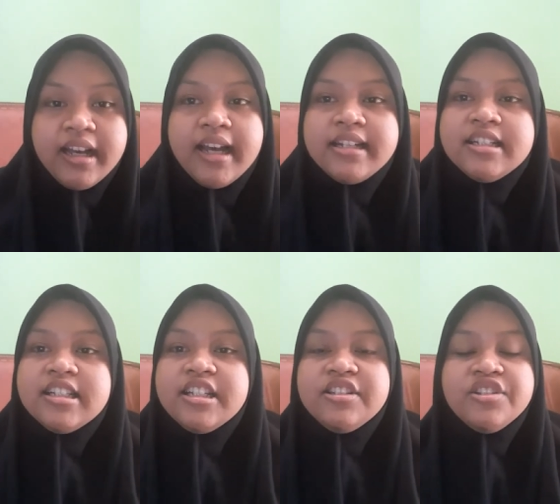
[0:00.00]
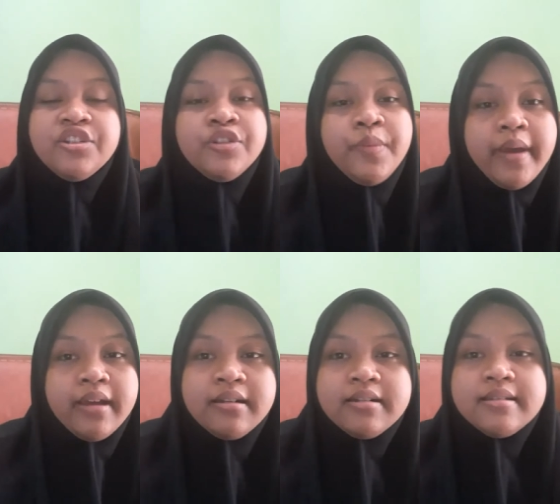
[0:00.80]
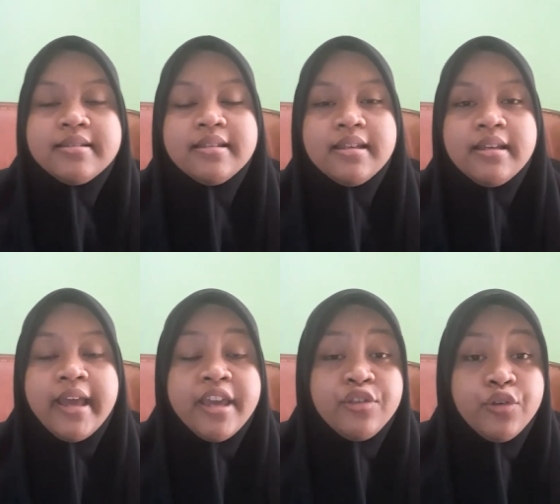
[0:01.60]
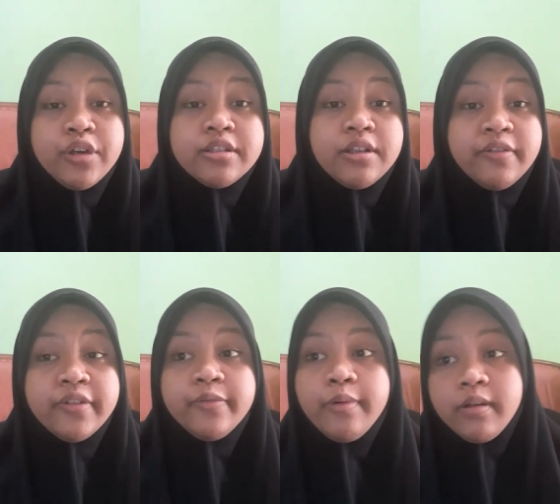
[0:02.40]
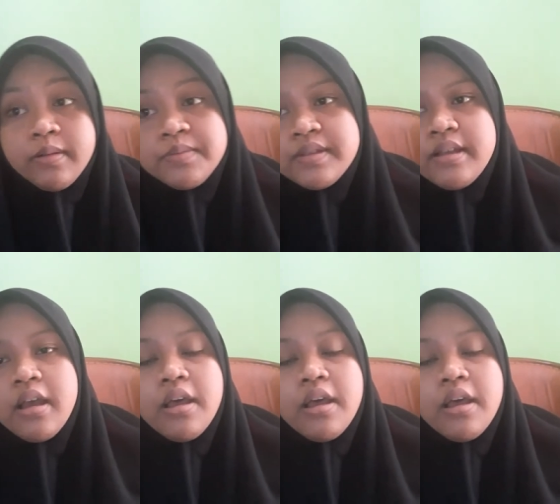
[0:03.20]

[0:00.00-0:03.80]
Analytic decision makers enjoy solving problems.